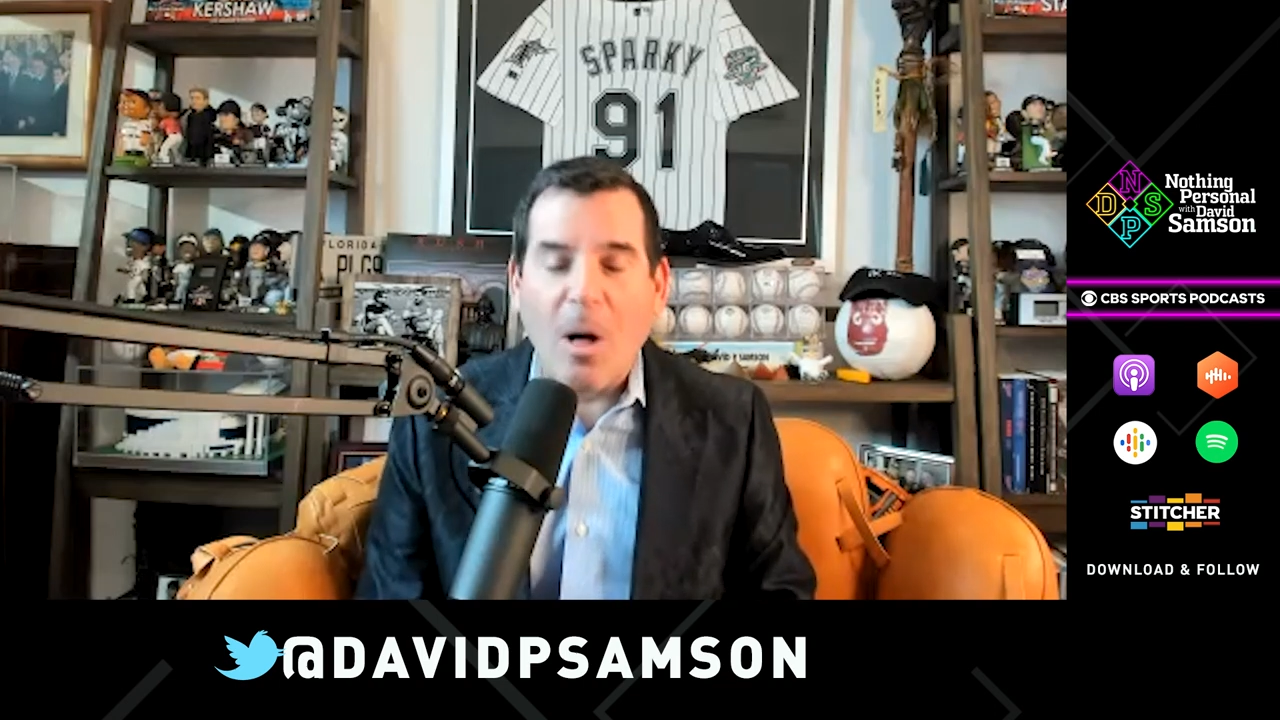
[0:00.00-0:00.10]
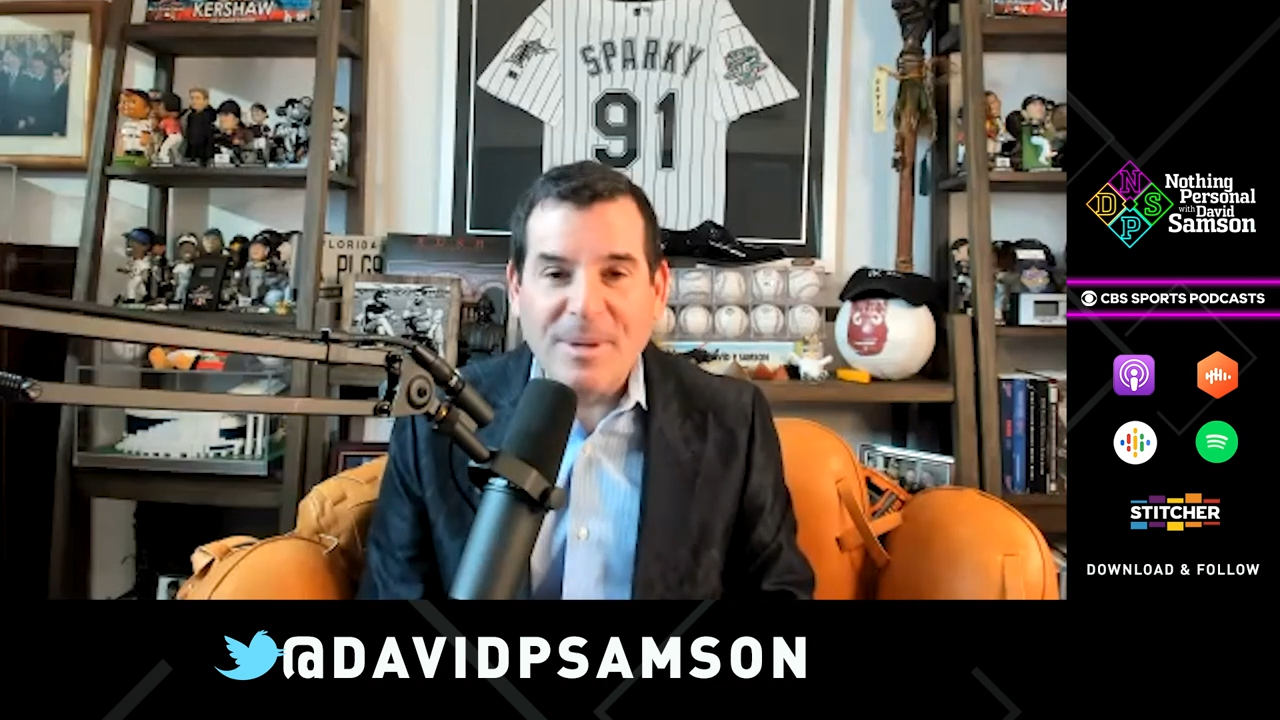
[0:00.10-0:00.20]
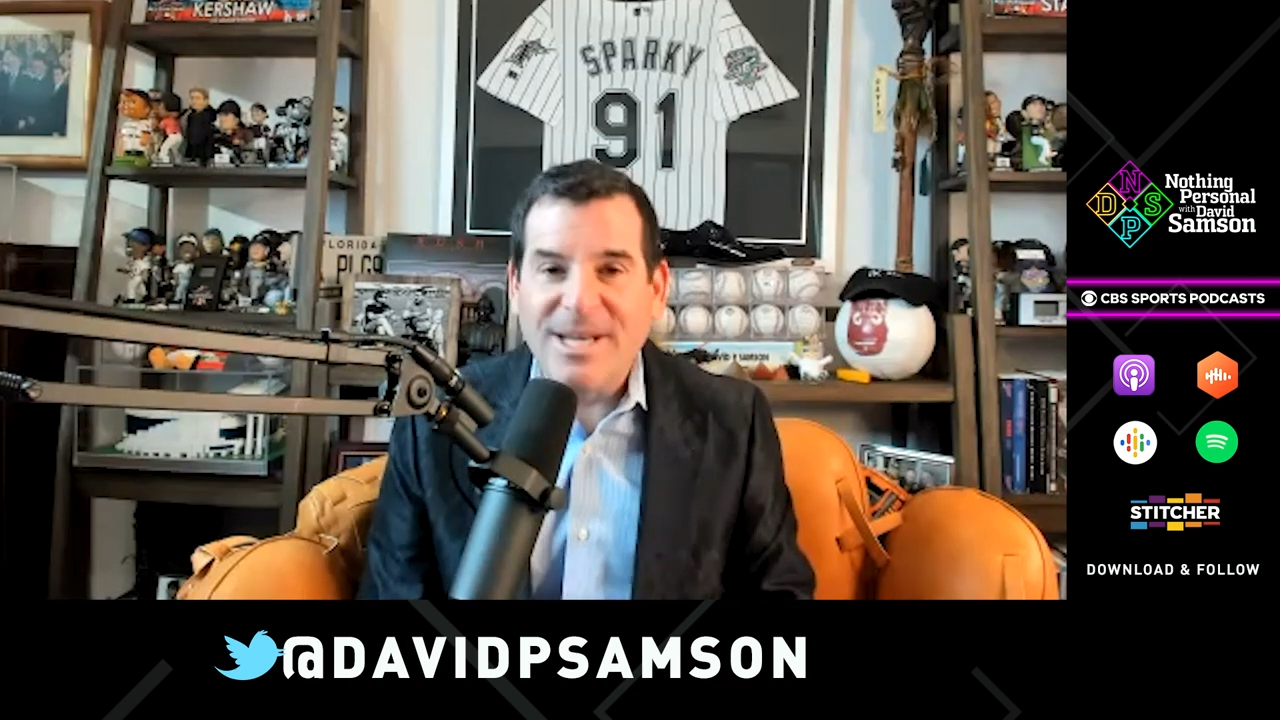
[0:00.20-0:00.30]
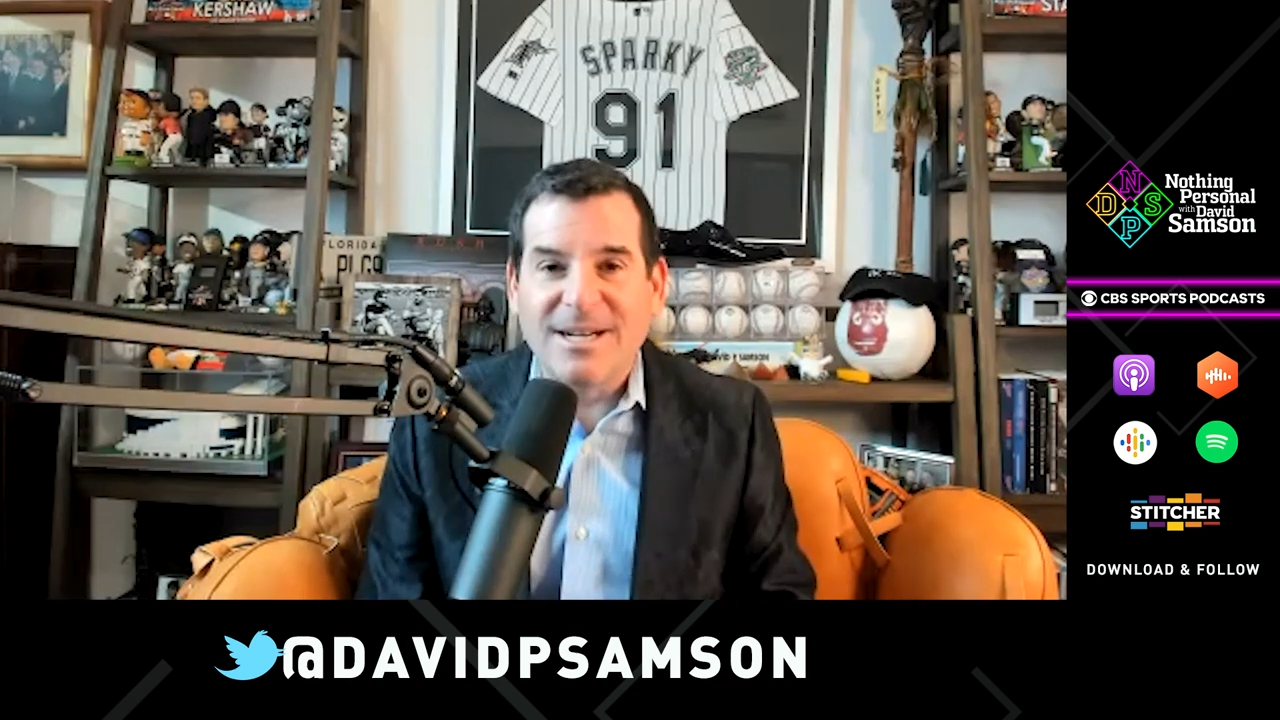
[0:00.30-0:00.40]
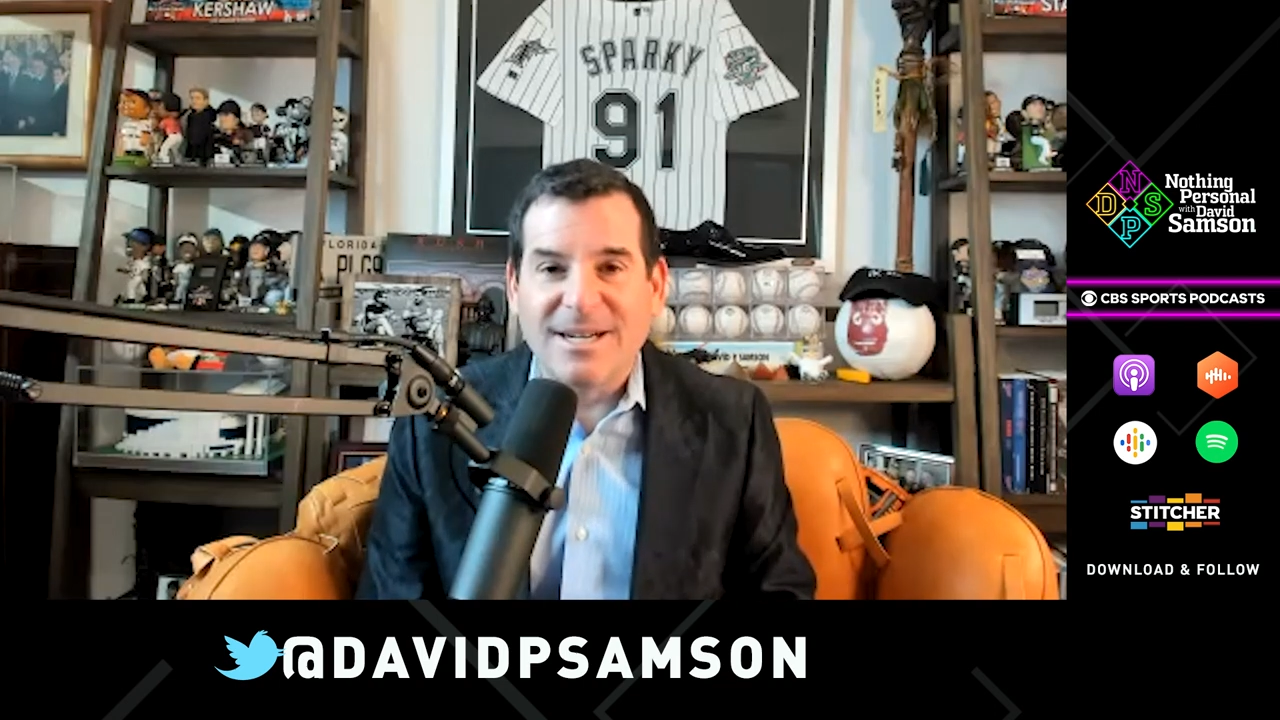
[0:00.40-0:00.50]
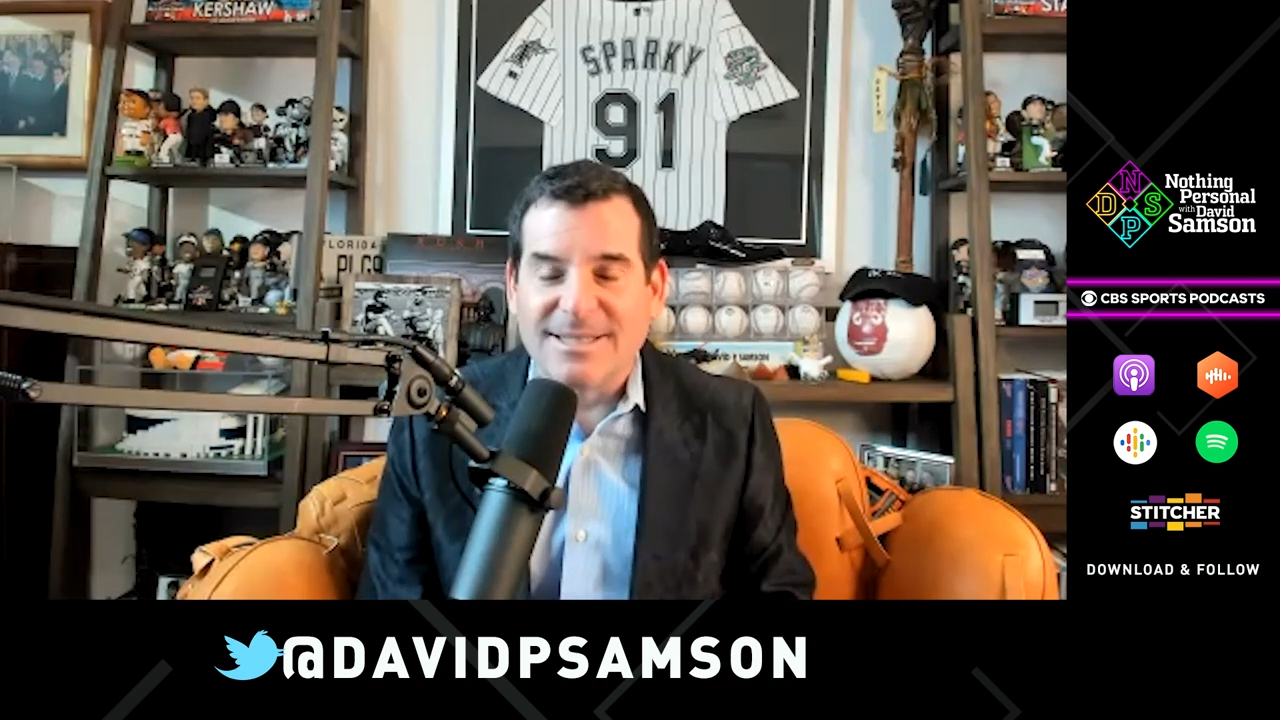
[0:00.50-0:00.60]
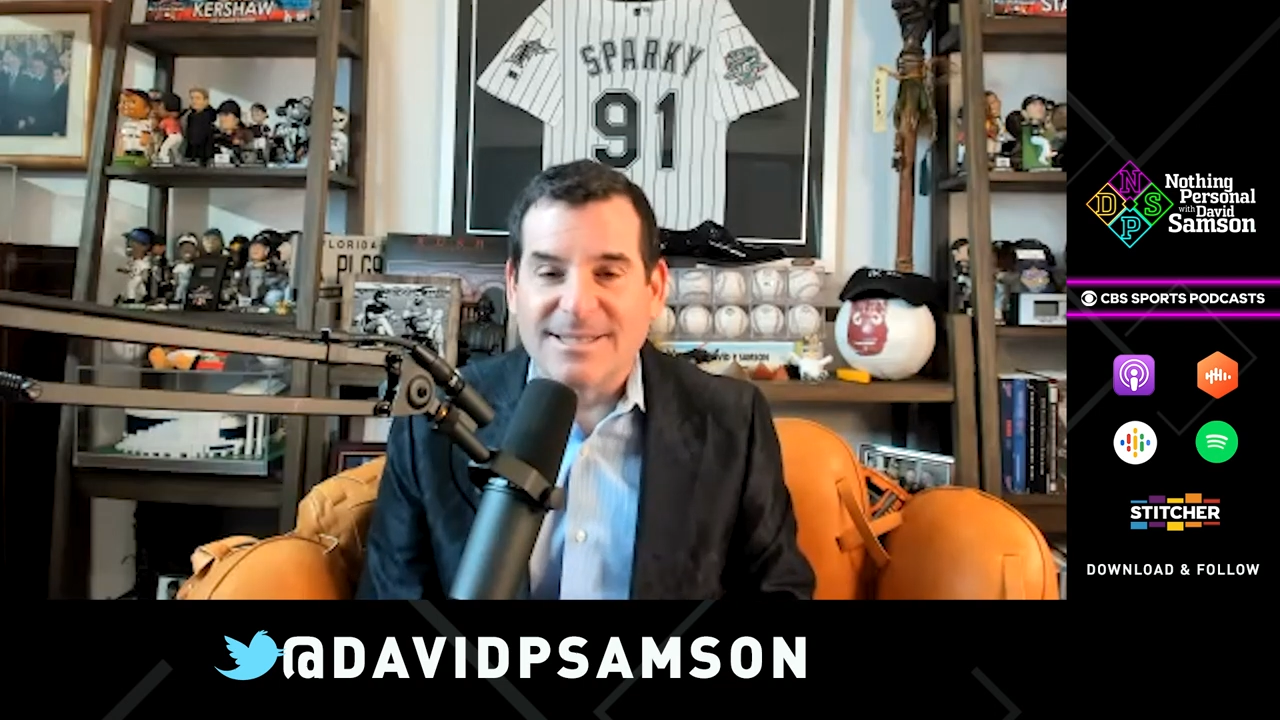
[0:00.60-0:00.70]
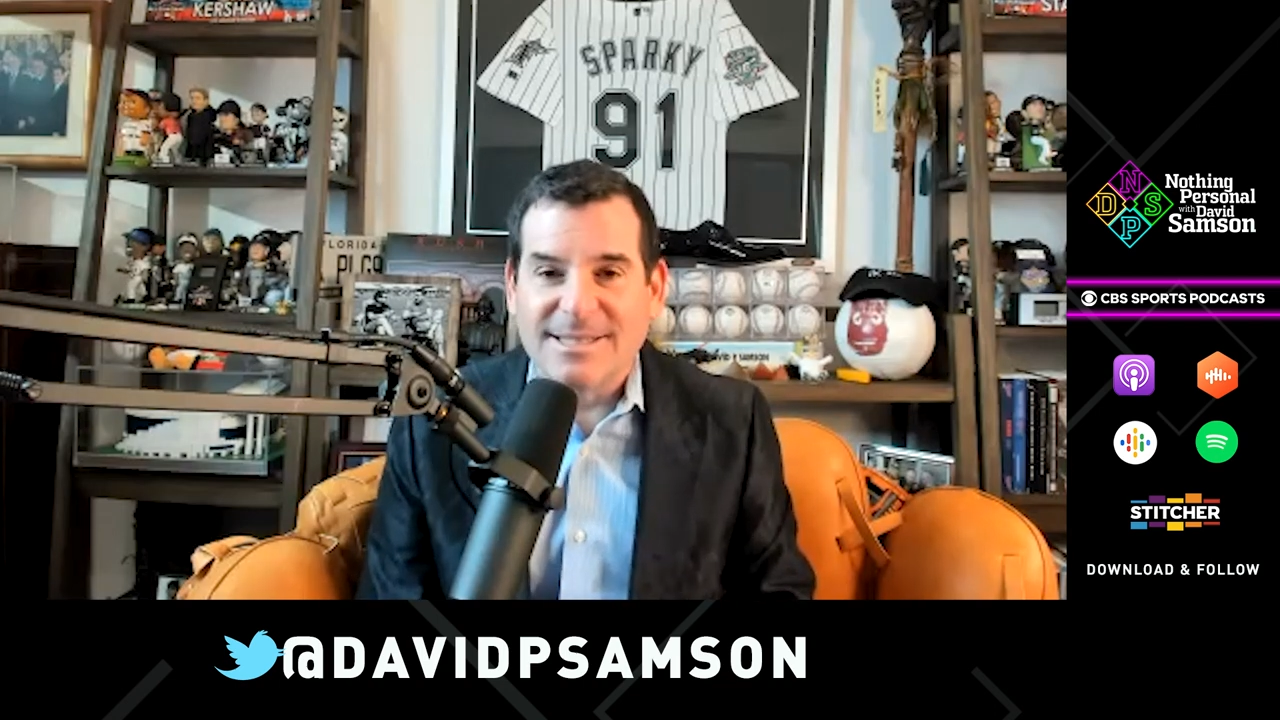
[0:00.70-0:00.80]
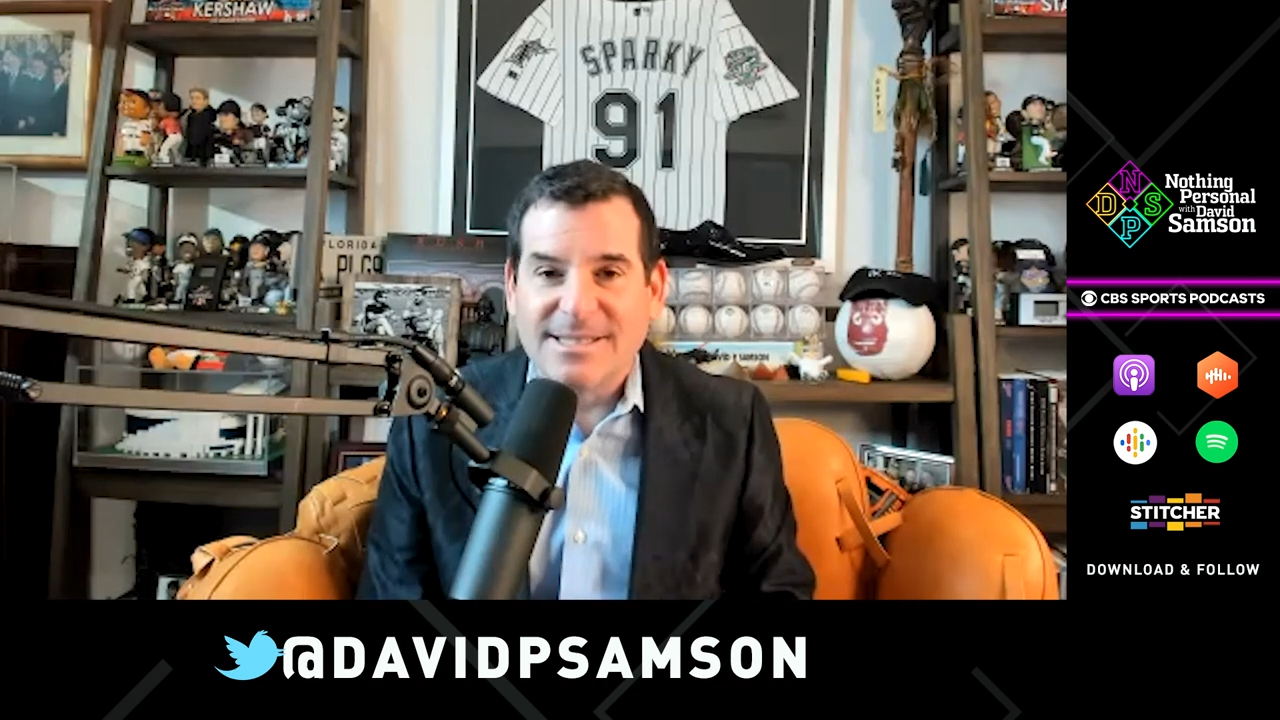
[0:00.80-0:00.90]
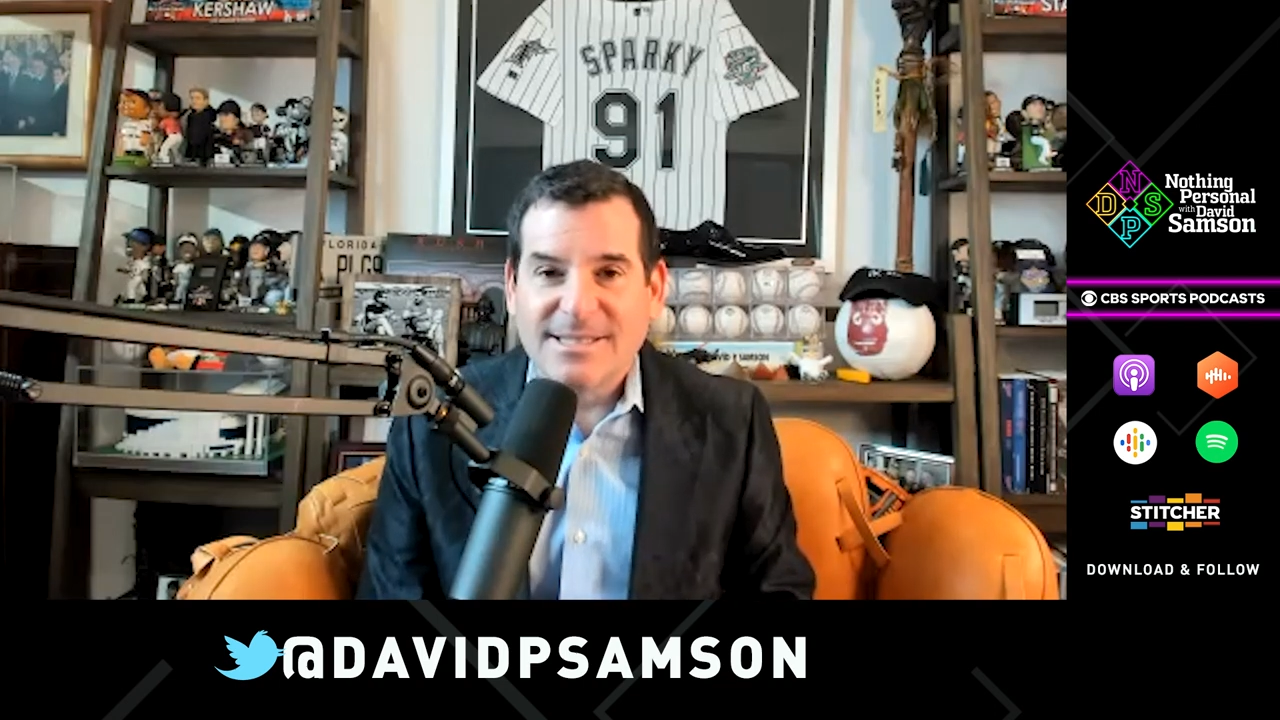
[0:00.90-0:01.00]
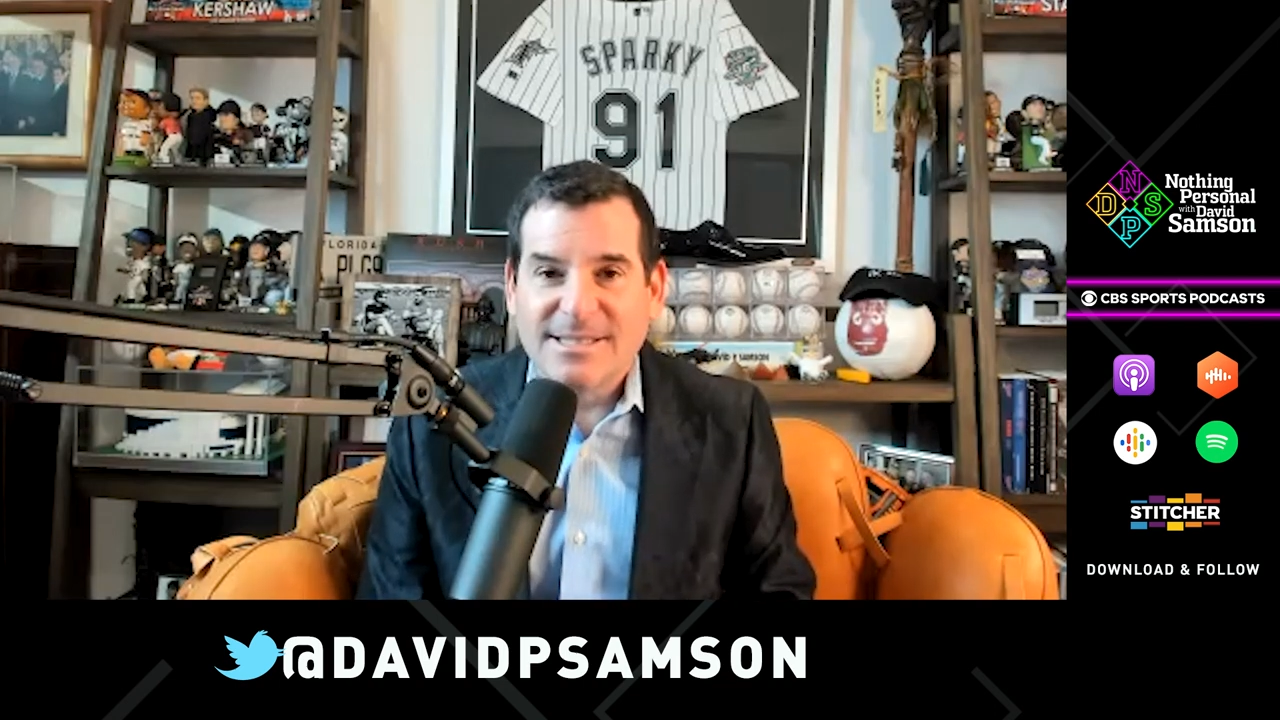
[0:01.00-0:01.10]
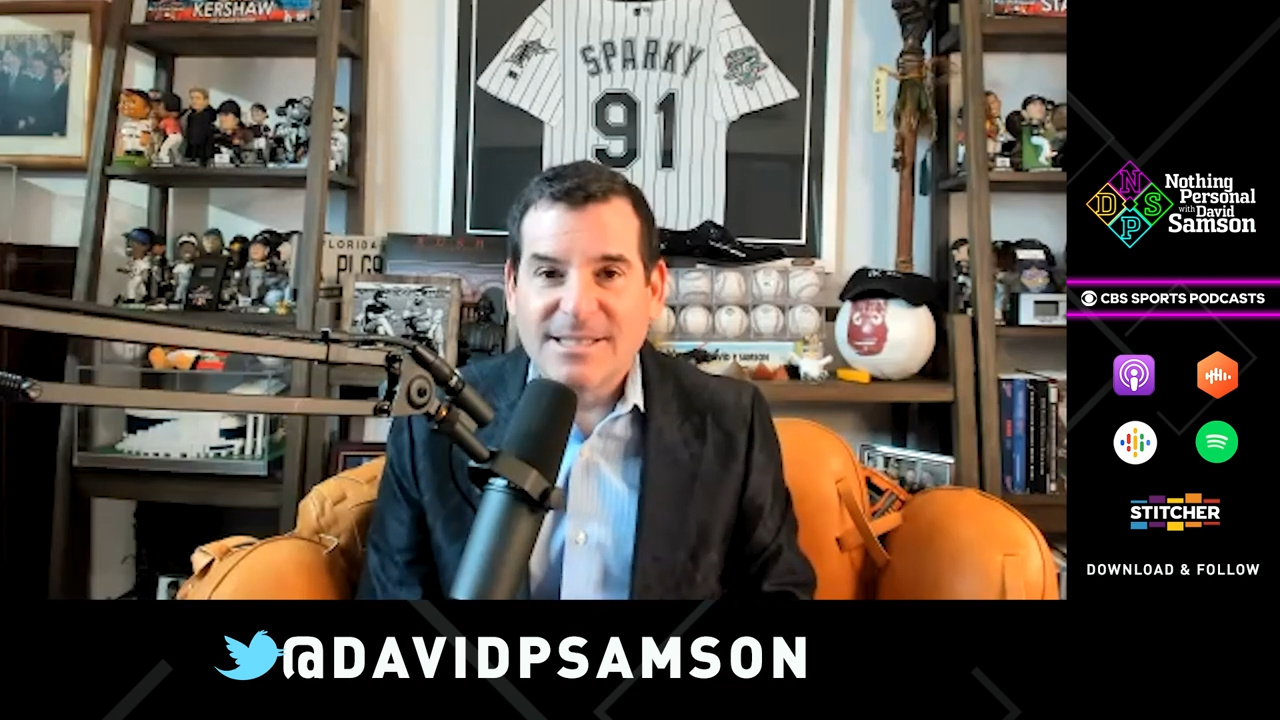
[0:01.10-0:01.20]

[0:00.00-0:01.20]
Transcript: because